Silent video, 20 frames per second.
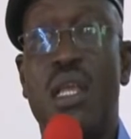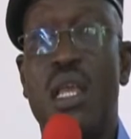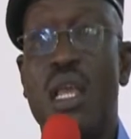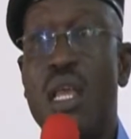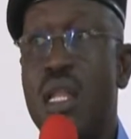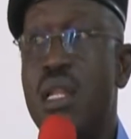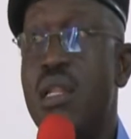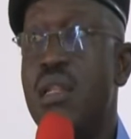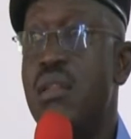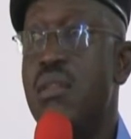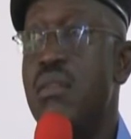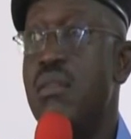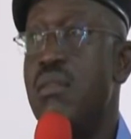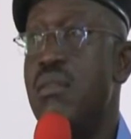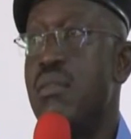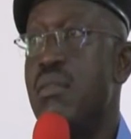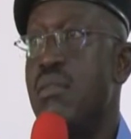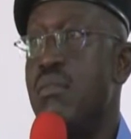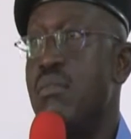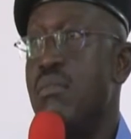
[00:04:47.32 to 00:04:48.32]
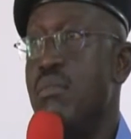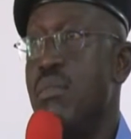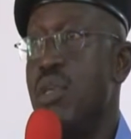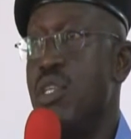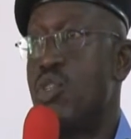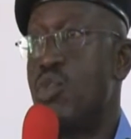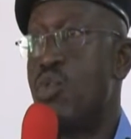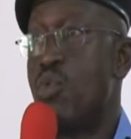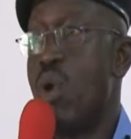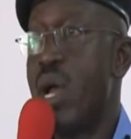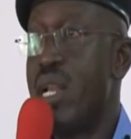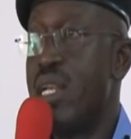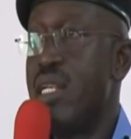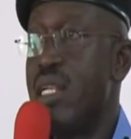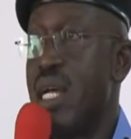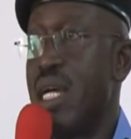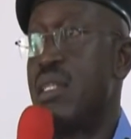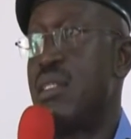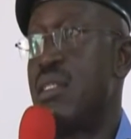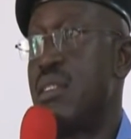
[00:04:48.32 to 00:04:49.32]
in
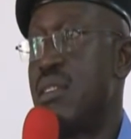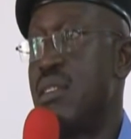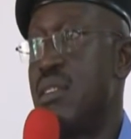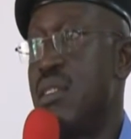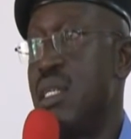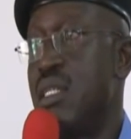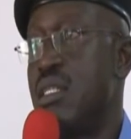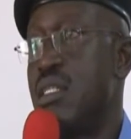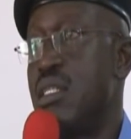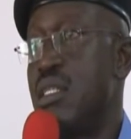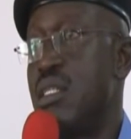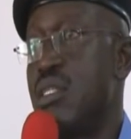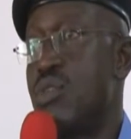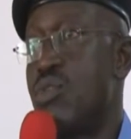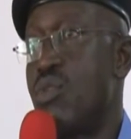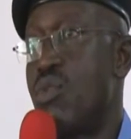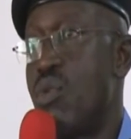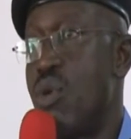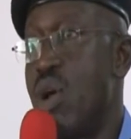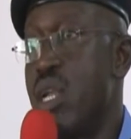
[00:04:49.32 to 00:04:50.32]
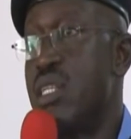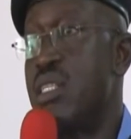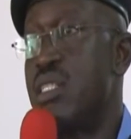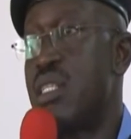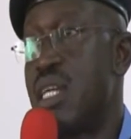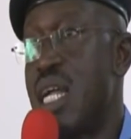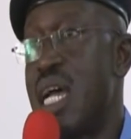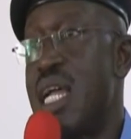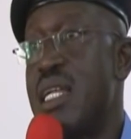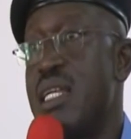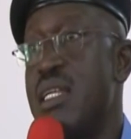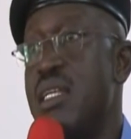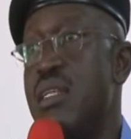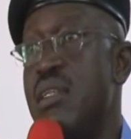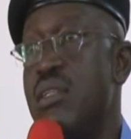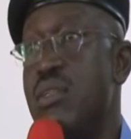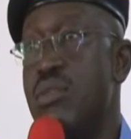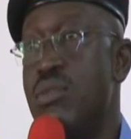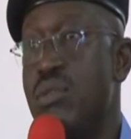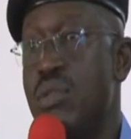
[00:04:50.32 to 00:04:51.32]
misconduct that is contrary
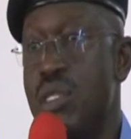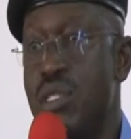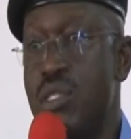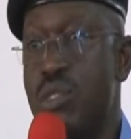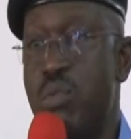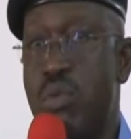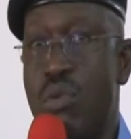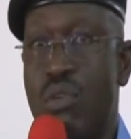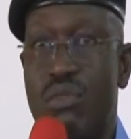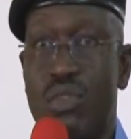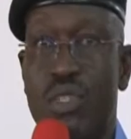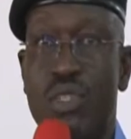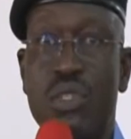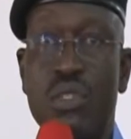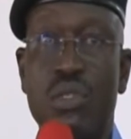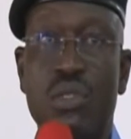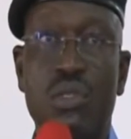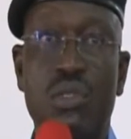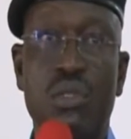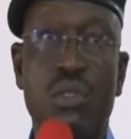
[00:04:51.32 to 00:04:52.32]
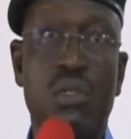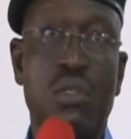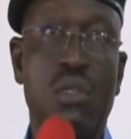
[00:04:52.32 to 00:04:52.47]
to these provisions,